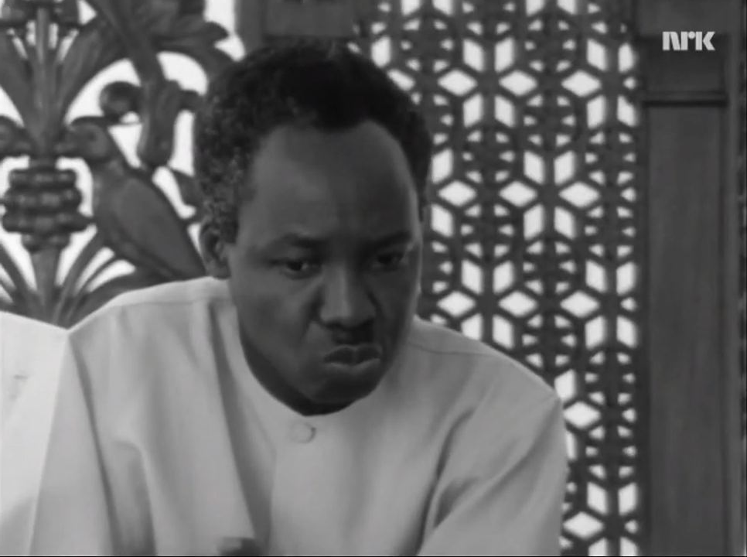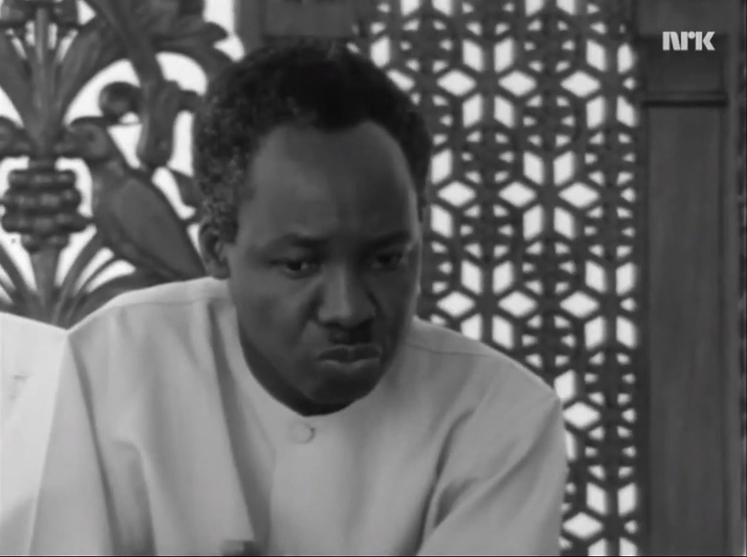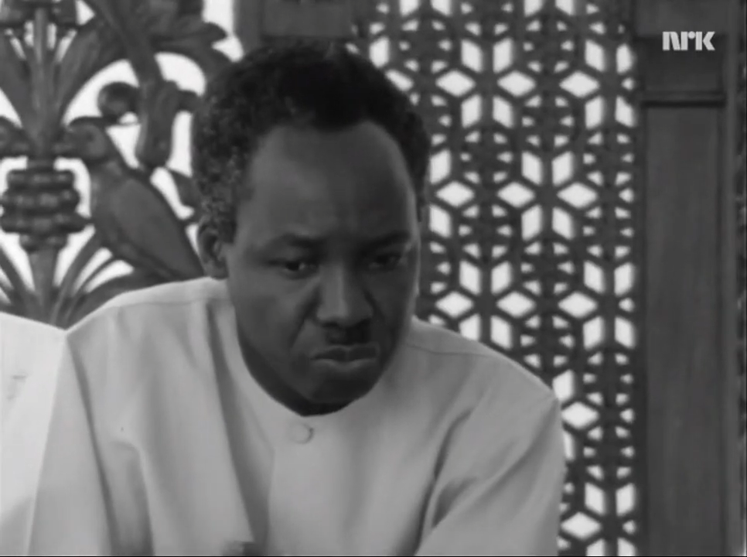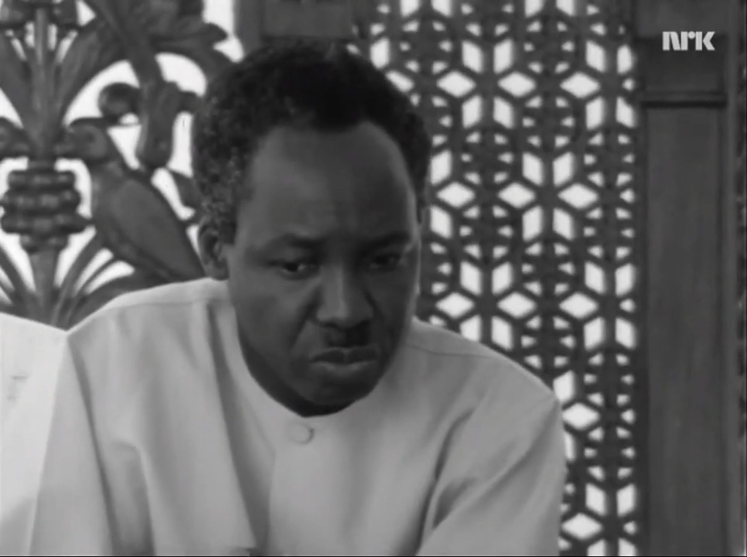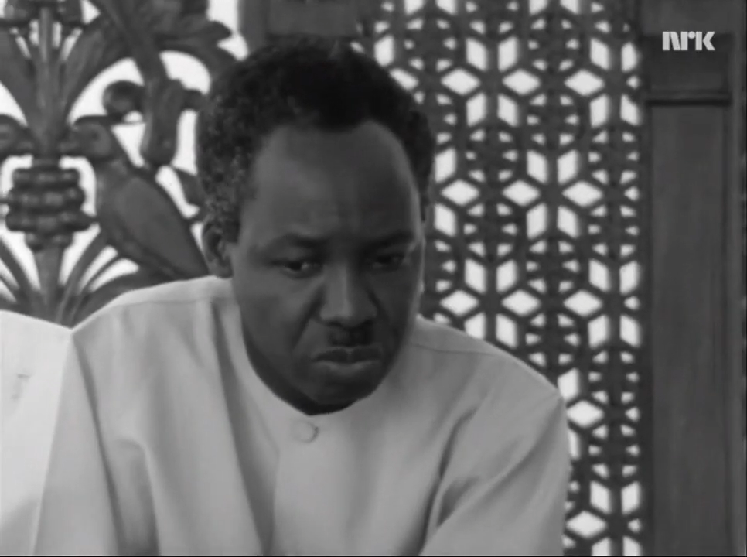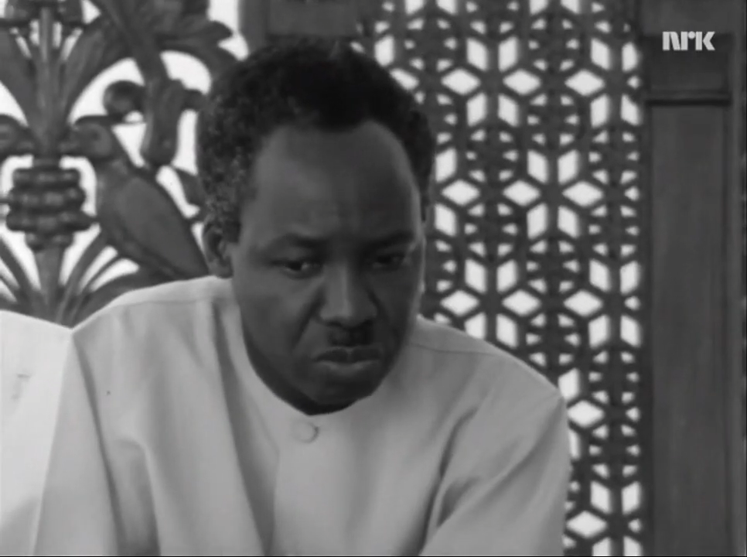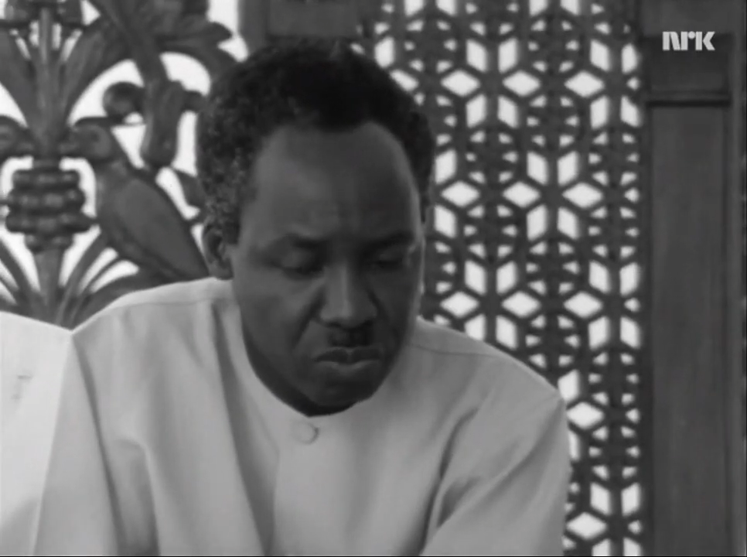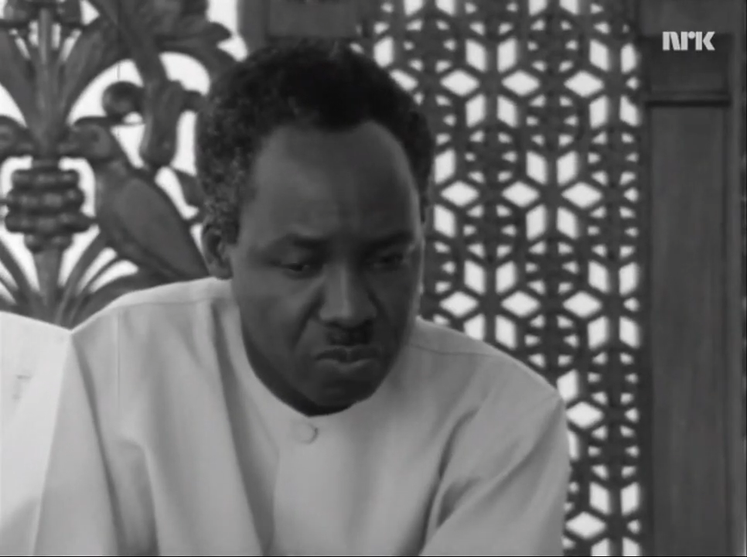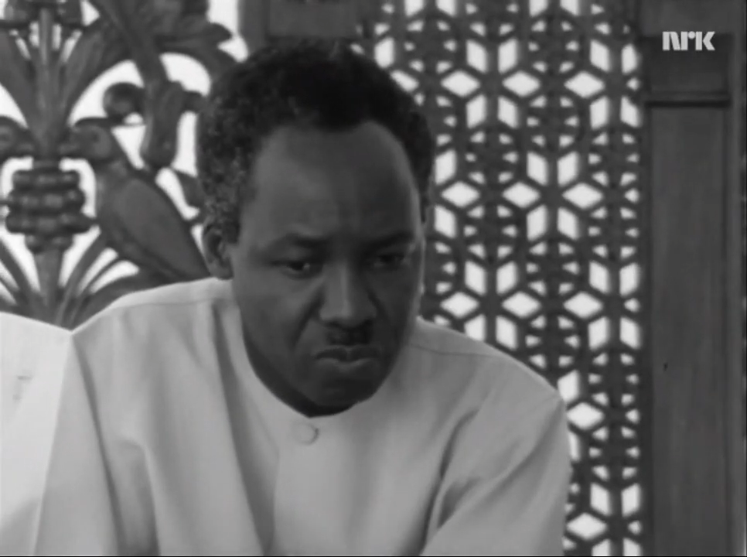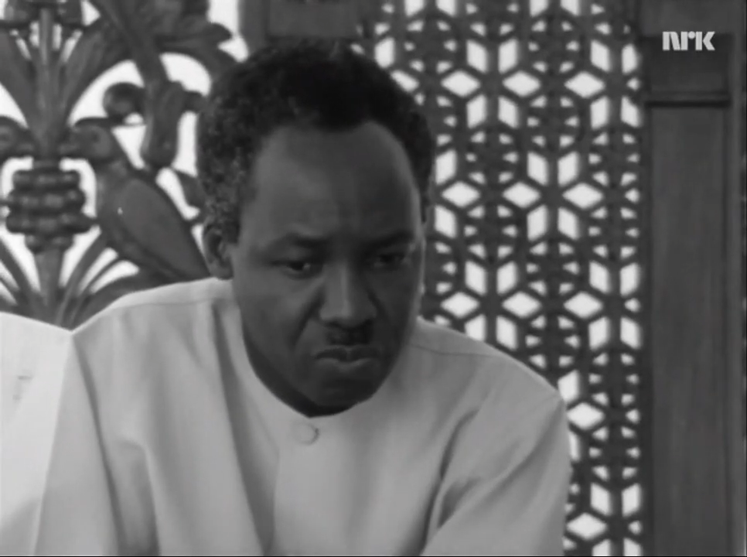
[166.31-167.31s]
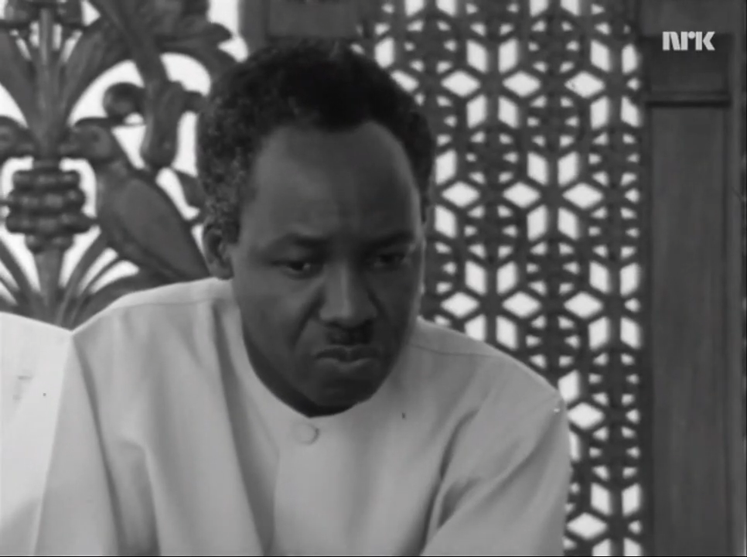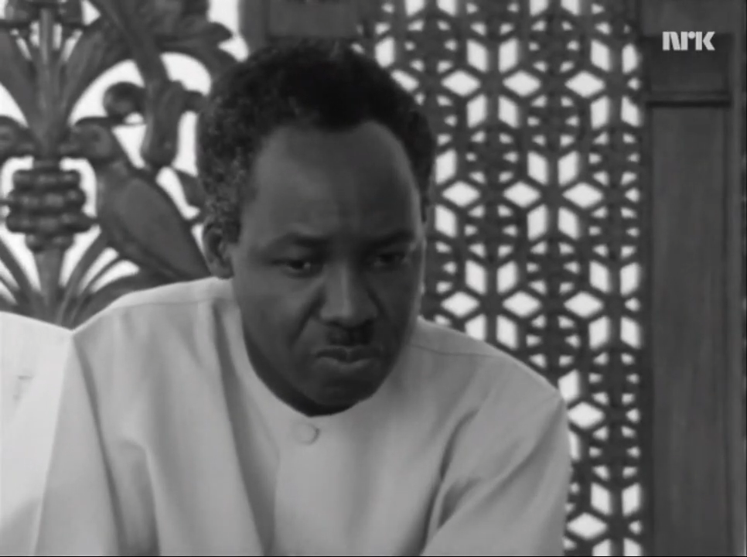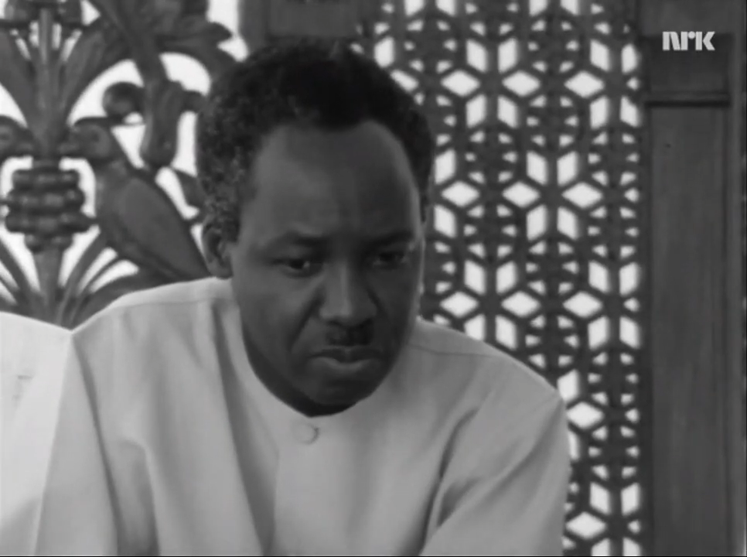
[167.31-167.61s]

in your union parliament.